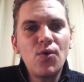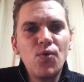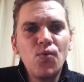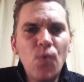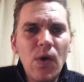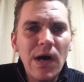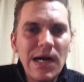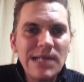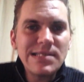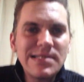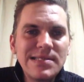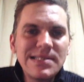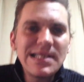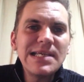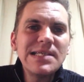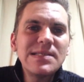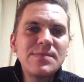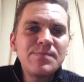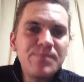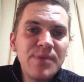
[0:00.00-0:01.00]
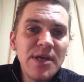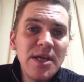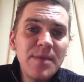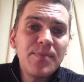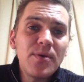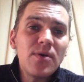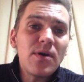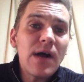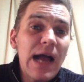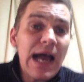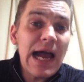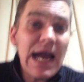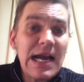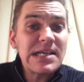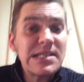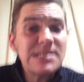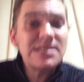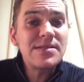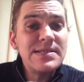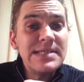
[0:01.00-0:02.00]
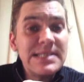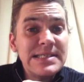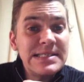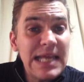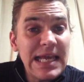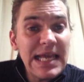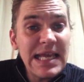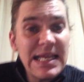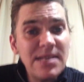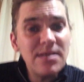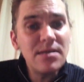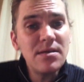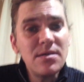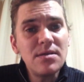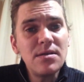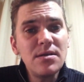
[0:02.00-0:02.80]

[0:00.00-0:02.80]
What these people actually did,